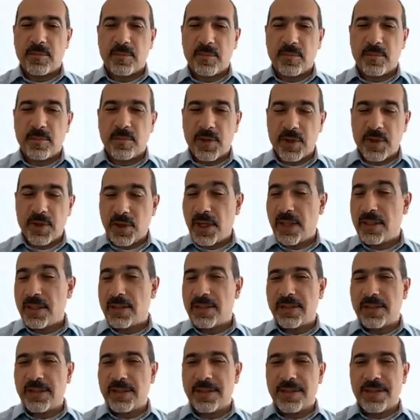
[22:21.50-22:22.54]

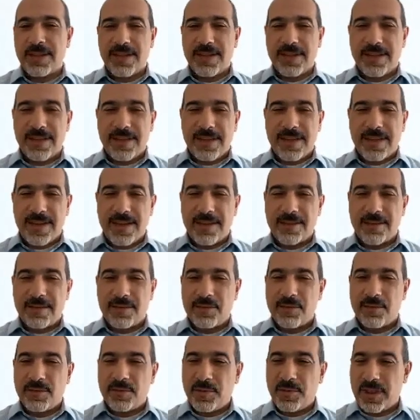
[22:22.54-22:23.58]
machines, and
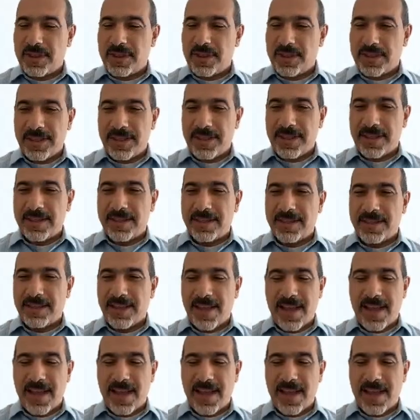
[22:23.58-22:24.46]
we see